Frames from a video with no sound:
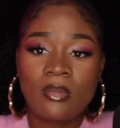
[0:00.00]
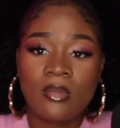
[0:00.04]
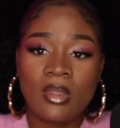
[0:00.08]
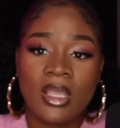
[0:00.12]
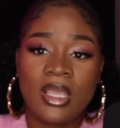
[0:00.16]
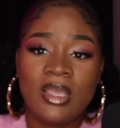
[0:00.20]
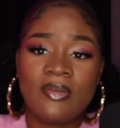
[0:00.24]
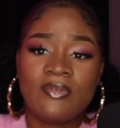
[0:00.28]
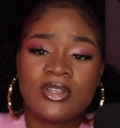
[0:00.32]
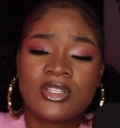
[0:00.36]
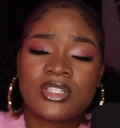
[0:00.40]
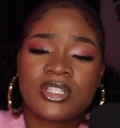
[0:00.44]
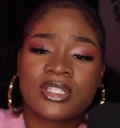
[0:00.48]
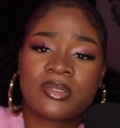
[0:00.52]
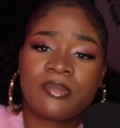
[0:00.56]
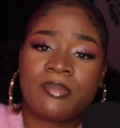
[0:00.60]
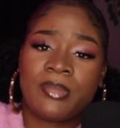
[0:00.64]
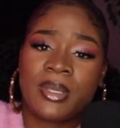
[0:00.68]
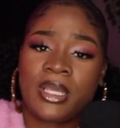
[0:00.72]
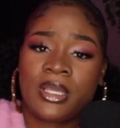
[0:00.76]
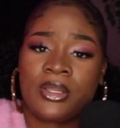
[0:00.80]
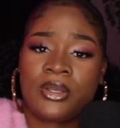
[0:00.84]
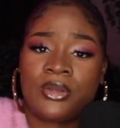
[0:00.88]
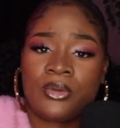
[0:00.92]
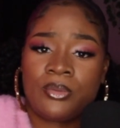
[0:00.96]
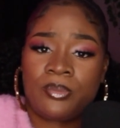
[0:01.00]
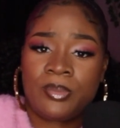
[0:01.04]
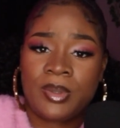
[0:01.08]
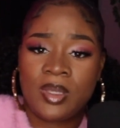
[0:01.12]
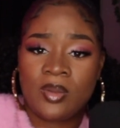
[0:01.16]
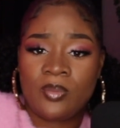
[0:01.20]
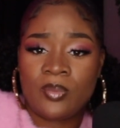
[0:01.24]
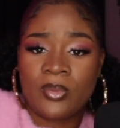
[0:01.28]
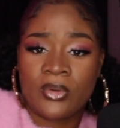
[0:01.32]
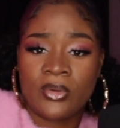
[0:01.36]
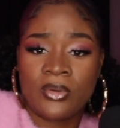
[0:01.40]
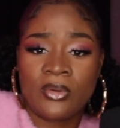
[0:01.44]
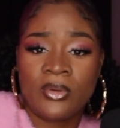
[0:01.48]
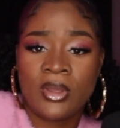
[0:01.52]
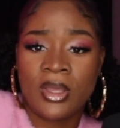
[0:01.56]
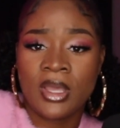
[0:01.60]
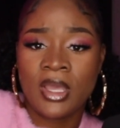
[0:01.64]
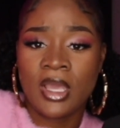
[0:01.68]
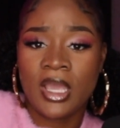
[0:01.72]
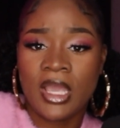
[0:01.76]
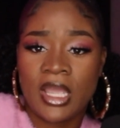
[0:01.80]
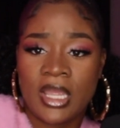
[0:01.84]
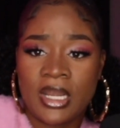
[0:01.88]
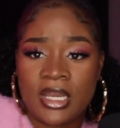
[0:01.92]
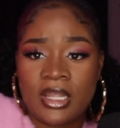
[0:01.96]
even just meeting new people
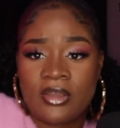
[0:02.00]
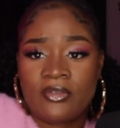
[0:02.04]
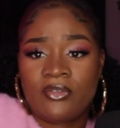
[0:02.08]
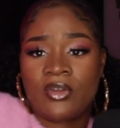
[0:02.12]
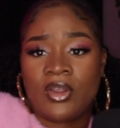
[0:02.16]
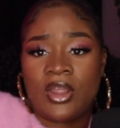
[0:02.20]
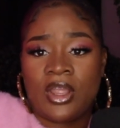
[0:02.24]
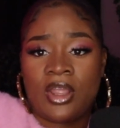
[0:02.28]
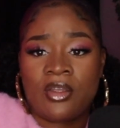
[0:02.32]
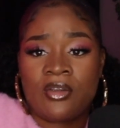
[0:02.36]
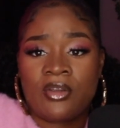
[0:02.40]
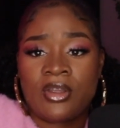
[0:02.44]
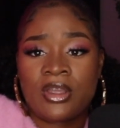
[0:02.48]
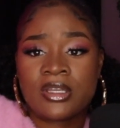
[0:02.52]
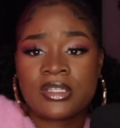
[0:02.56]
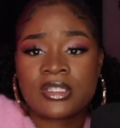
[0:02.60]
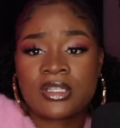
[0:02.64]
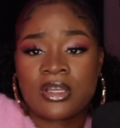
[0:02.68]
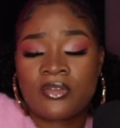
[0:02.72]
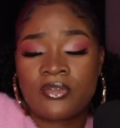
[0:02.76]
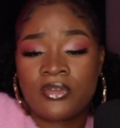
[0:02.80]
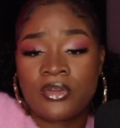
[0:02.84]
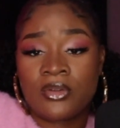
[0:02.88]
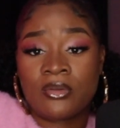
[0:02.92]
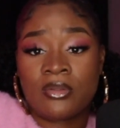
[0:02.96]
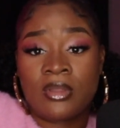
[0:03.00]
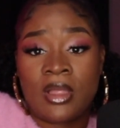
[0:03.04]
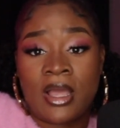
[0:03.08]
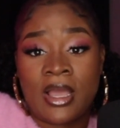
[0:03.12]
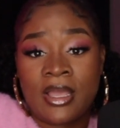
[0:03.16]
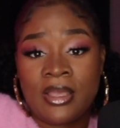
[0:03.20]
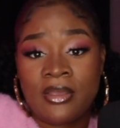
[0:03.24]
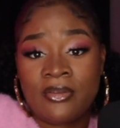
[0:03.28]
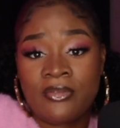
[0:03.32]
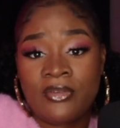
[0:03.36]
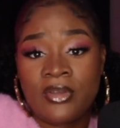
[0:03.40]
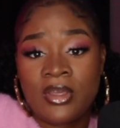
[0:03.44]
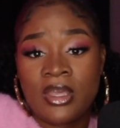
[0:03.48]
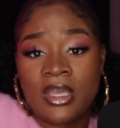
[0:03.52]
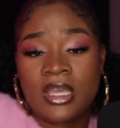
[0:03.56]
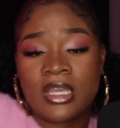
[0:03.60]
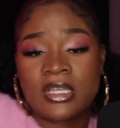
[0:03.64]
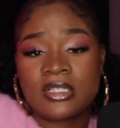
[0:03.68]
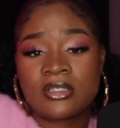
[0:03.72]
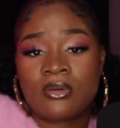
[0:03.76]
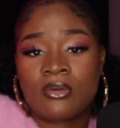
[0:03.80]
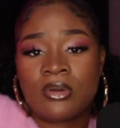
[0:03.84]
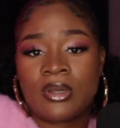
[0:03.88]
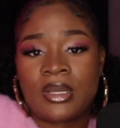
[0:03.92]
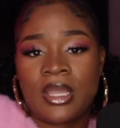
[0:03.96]
in different areas of your life
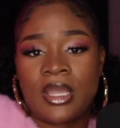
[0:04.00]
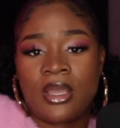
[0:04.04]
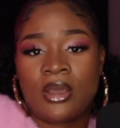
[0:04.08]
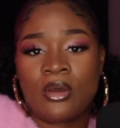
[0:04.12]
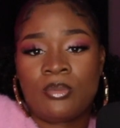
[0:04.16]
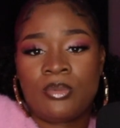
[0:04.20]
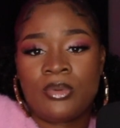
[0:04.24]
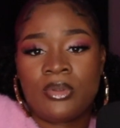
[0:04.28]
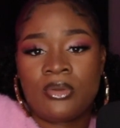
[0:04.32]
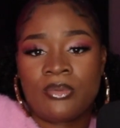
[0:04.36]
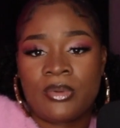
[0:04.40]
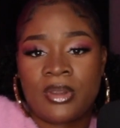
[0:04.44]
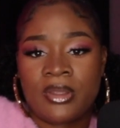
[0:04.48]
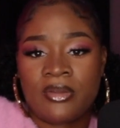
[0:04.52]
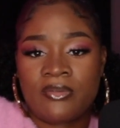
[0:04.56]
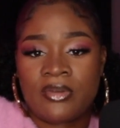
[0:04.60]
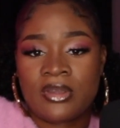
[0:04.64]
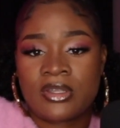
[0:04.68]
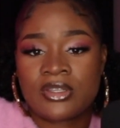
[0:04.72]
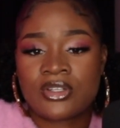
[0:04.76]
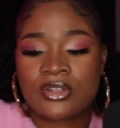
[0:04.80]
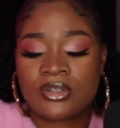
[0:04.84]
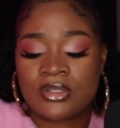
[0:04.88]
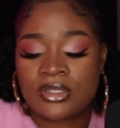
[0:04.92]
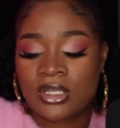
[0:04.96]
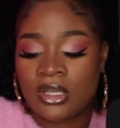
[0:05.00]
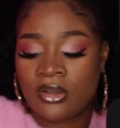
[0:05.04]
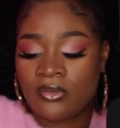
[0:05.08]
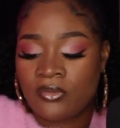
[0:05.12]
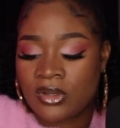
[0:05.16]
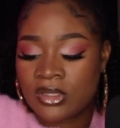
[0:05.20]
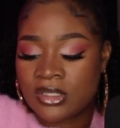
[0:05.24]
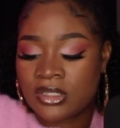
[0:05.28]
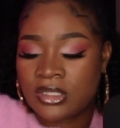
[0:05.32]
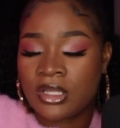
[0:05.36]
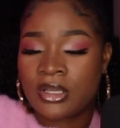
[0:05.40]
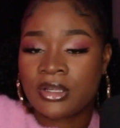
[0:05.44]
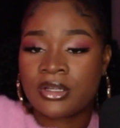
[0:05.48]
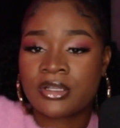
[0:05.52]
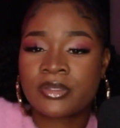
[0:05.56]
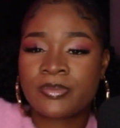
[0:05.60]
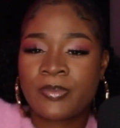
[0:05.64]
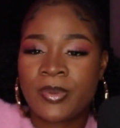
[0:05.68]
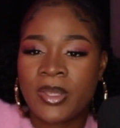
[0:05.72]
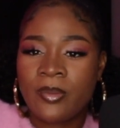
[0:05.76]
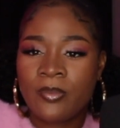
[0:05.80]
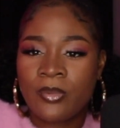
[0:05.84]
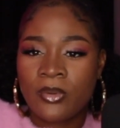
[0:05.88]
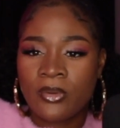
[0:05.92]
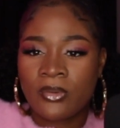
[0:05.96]
is going to help you reinvent yourself, because there's
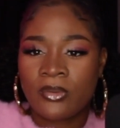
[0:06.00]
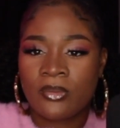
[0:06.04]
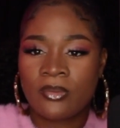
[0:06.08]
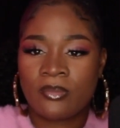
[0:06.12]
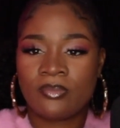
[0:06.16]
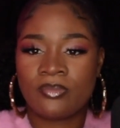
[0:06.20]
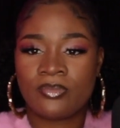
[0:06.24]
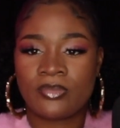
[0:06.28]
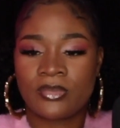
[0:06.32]
people...